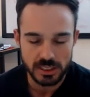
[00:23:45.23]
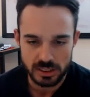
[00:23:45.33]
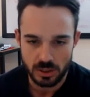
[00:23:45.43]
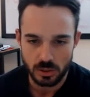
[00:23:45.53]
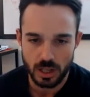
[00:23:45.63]

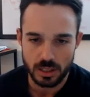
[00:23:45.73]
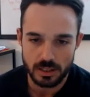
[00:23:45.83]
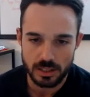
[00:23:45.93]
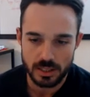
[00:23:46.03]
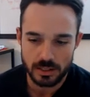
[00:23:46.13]
So
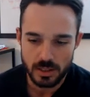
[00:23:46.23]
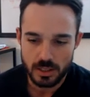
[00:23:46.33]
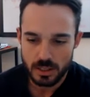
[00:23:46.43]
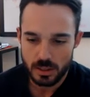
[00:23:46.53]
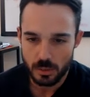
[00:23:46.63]
luckily
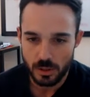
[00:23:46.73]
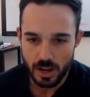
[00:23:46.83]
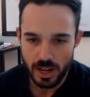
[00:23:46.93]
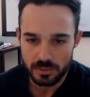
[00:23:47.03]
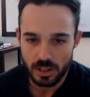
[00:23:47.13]
we
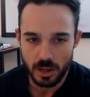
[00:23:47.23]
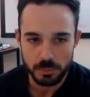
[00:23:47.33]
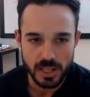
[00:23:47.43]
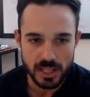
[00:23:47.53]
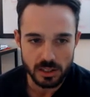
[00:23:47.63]
don't have to
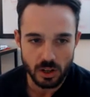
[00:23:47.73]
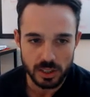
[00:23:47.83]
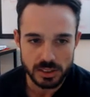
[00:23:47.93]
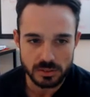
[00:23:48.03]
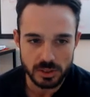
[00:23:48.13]
update
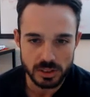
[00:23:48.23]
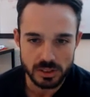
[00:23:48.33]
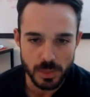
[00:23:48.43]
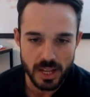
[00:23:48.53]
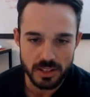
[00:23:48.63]
costs of goods
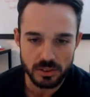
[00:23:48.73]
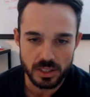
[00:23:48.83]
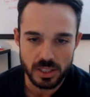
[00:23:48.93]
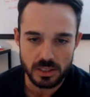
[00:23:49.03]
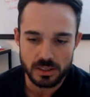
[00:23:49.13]
manually.